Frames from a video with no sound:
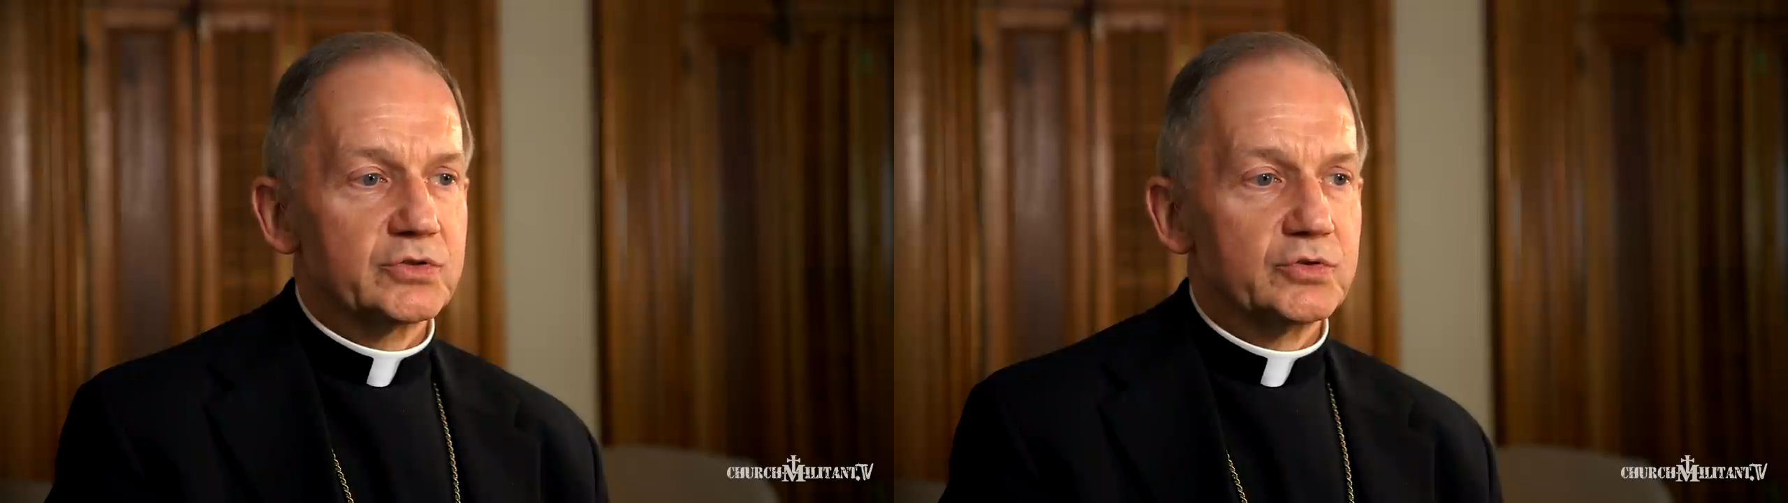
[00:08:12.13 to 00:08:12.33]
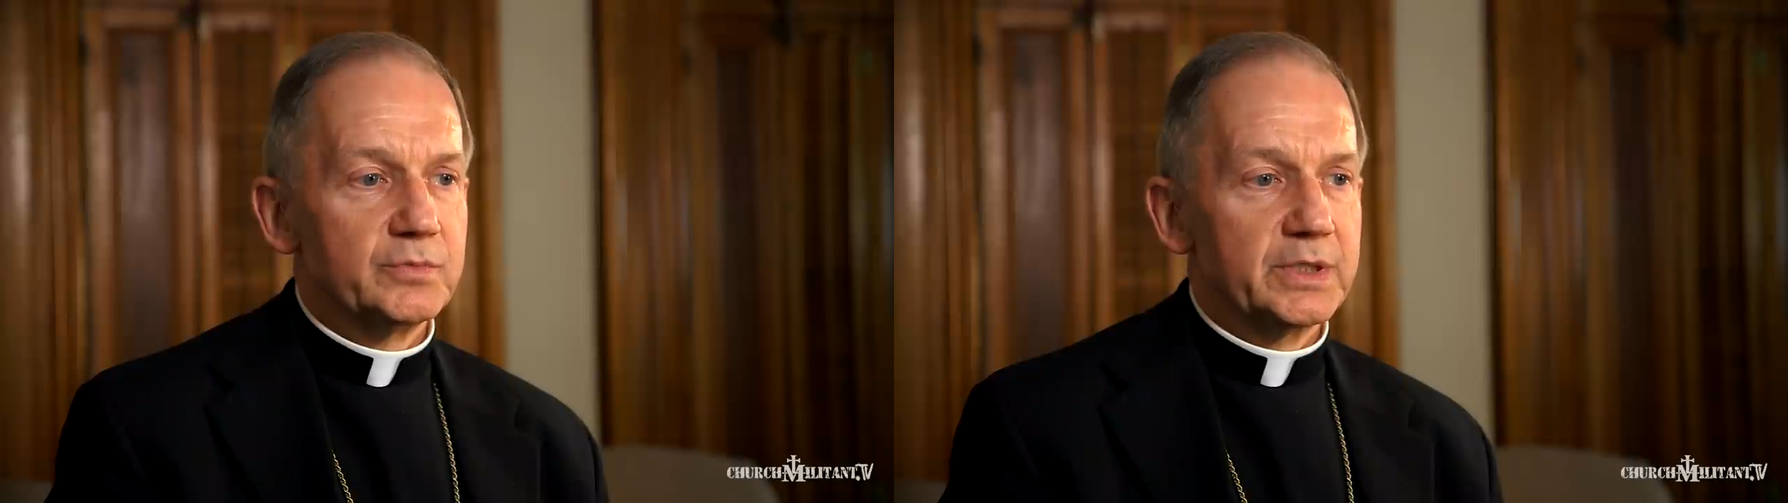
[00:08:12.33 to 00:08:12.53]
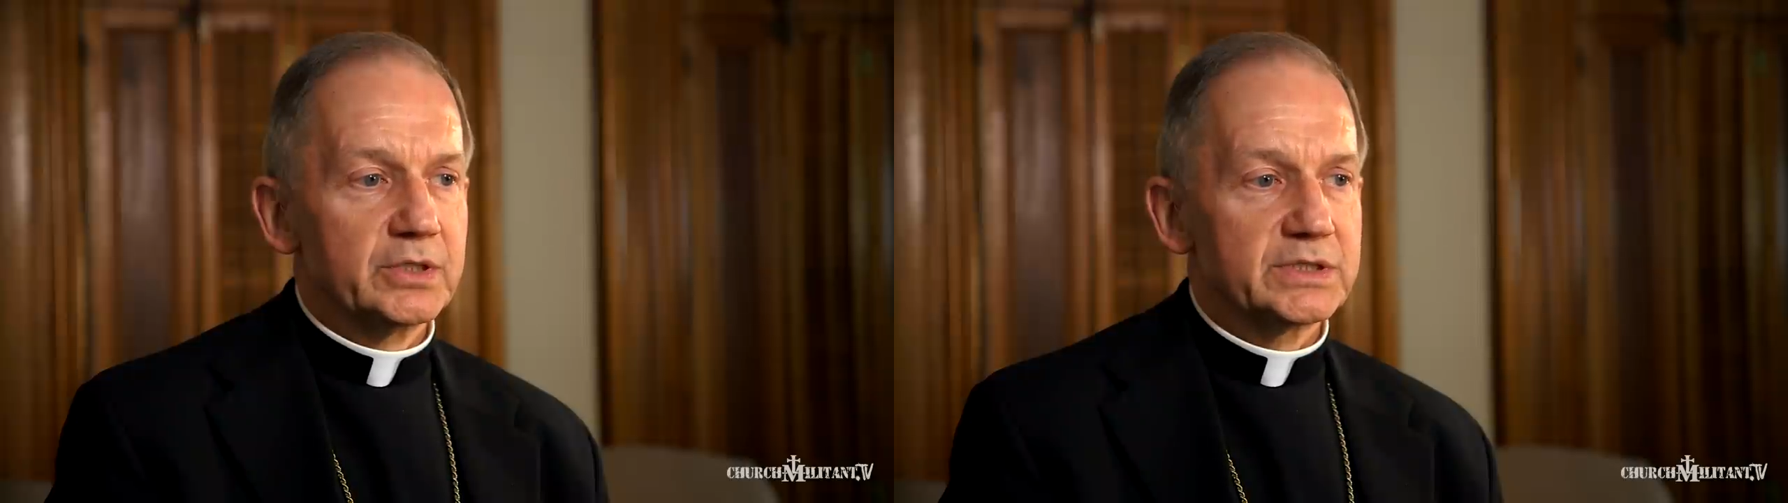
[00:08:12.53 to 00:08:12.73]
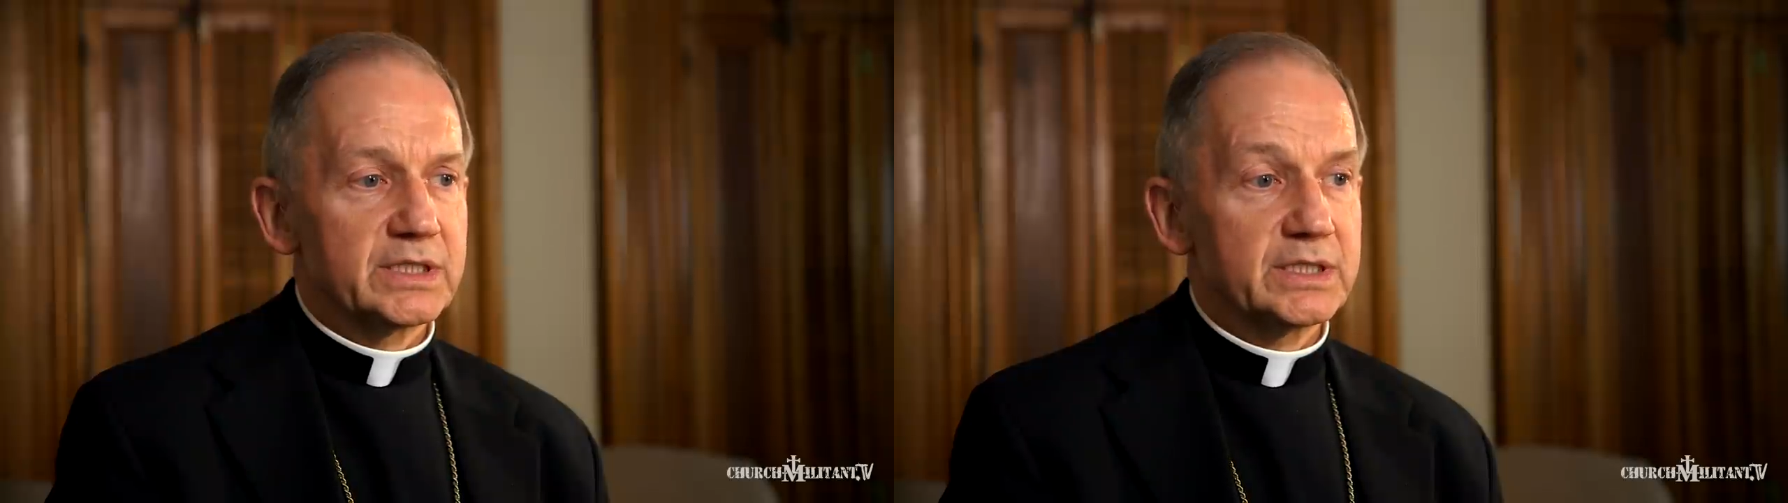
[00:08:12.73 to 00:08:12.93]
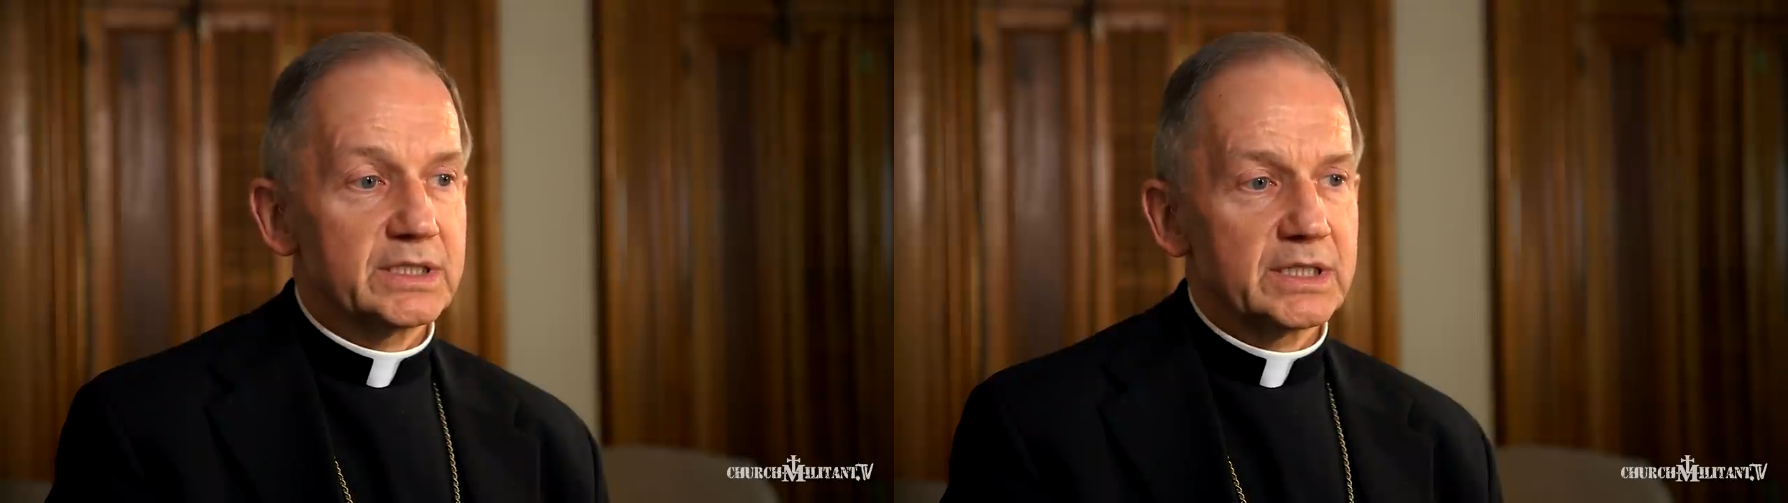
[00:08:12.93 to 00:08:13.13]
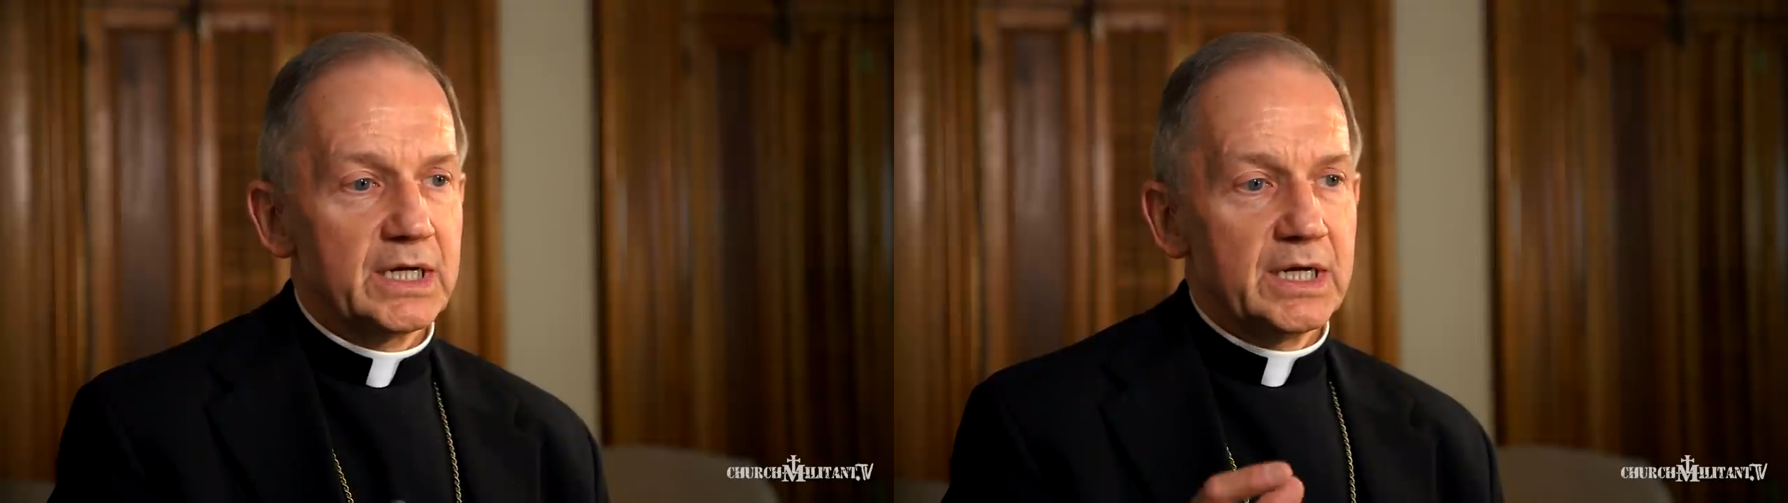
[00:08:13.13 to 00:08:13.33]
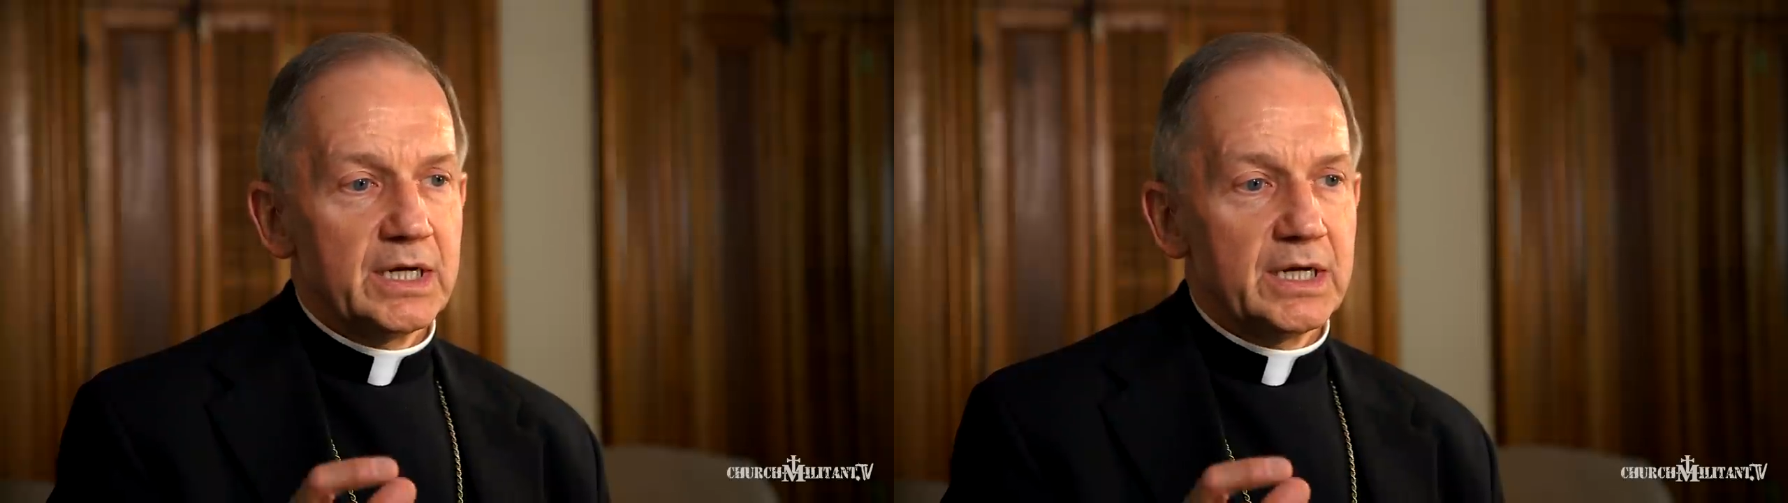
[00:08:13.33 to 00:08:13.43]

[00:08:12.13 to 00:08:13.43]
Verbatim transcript: too, because I think,